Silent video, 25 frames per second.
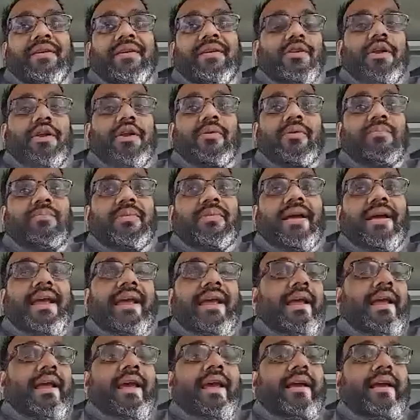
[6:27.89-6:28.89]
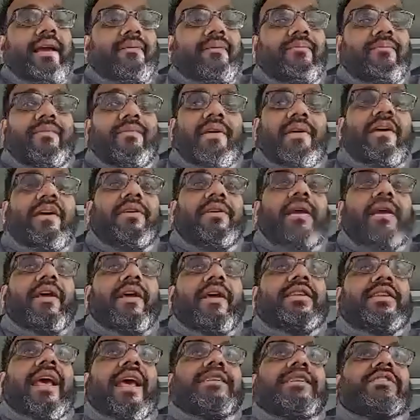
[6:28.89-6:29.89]
you know, it
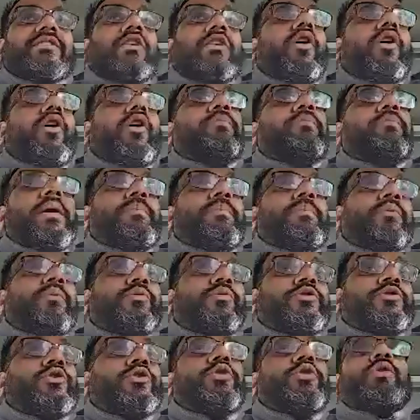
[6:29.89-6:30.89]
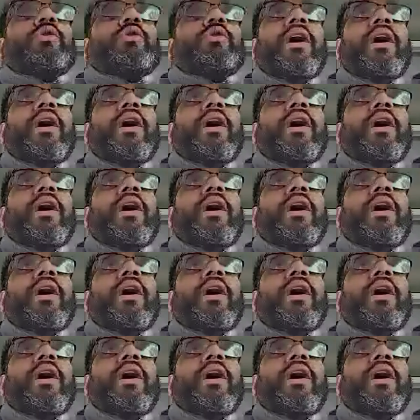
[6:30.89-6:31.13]
takes a lot of people to